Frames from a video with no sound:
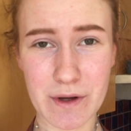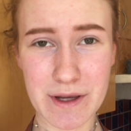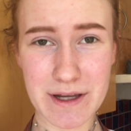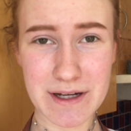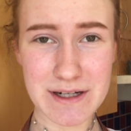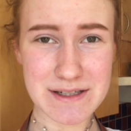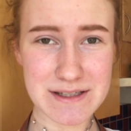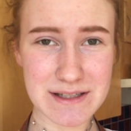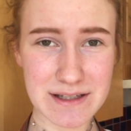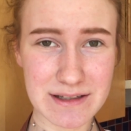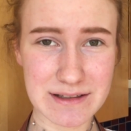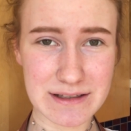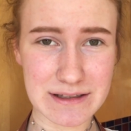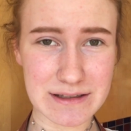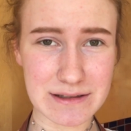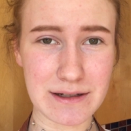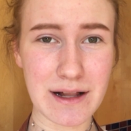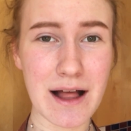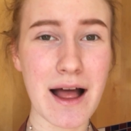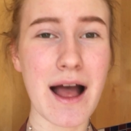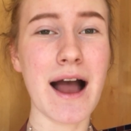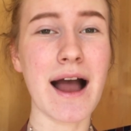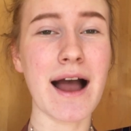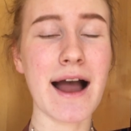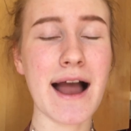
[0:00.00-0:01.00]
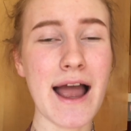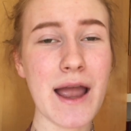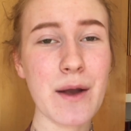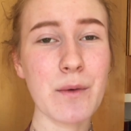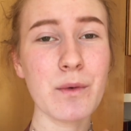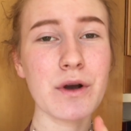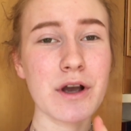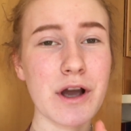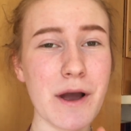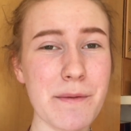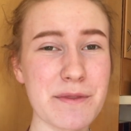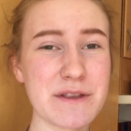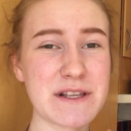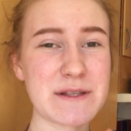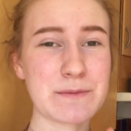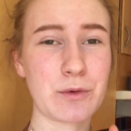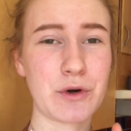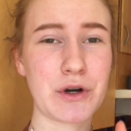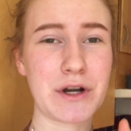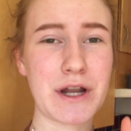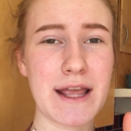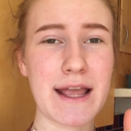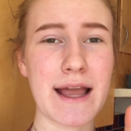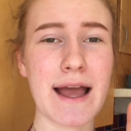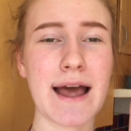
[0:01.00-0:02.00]
here's the deal. I woke up this
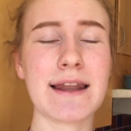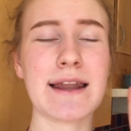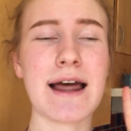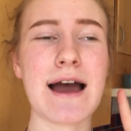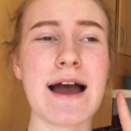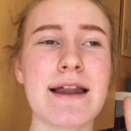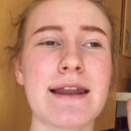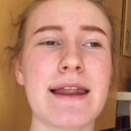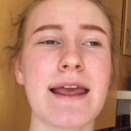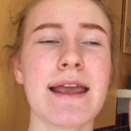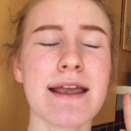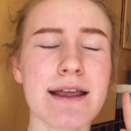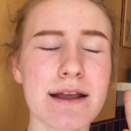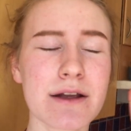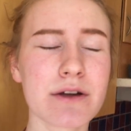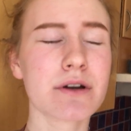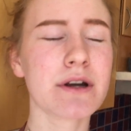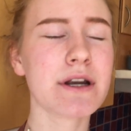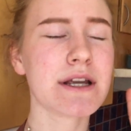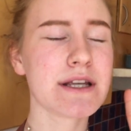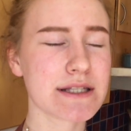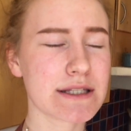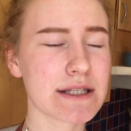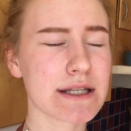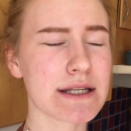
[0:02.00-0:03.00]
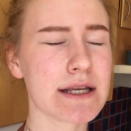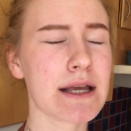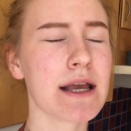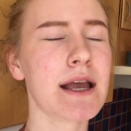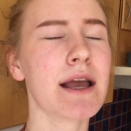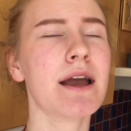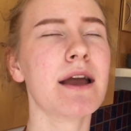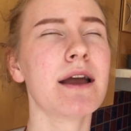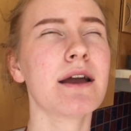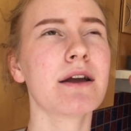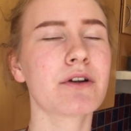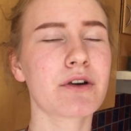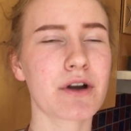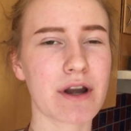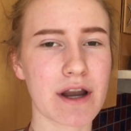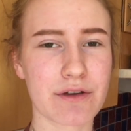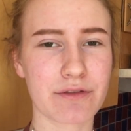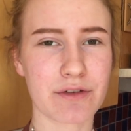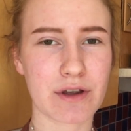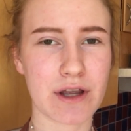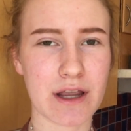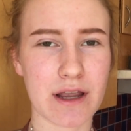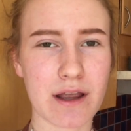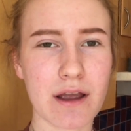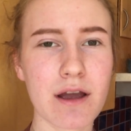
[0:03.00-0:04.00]
morning and had a crazy
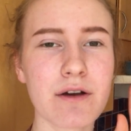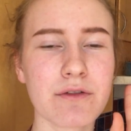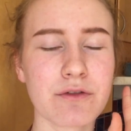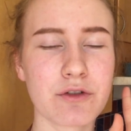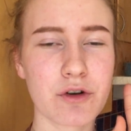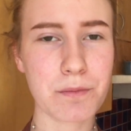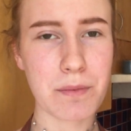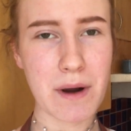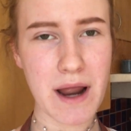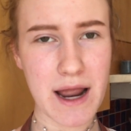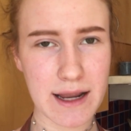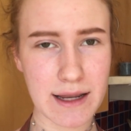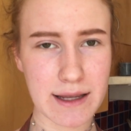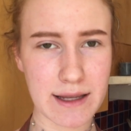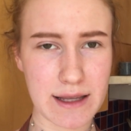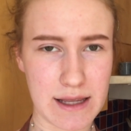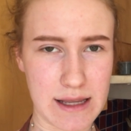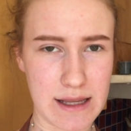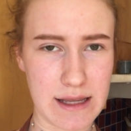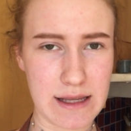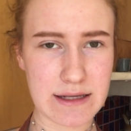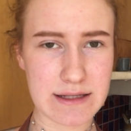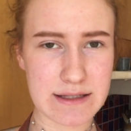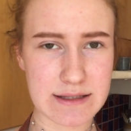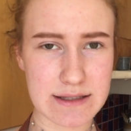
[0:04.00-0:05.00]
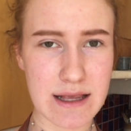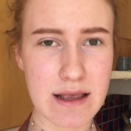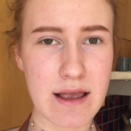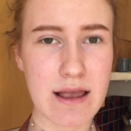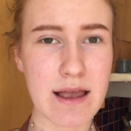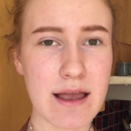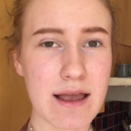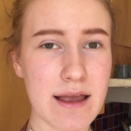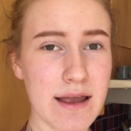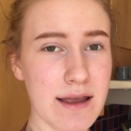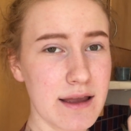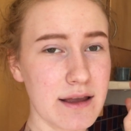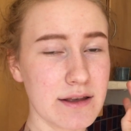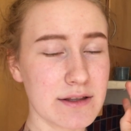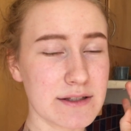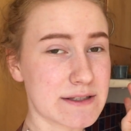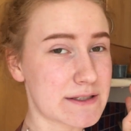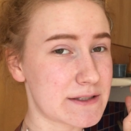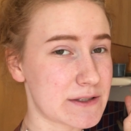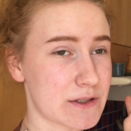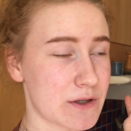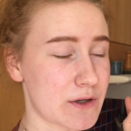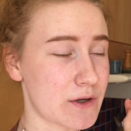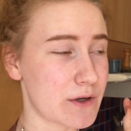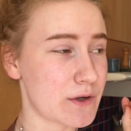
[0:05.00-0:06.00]
craving for pancakes.
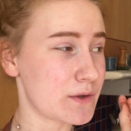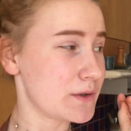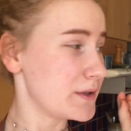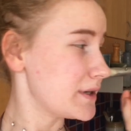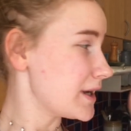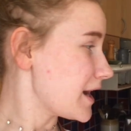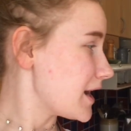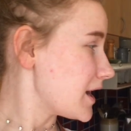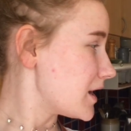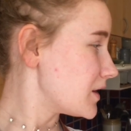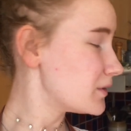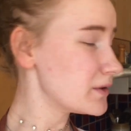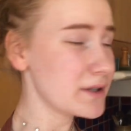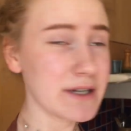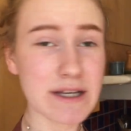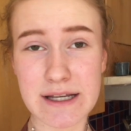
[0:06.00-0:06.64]
So now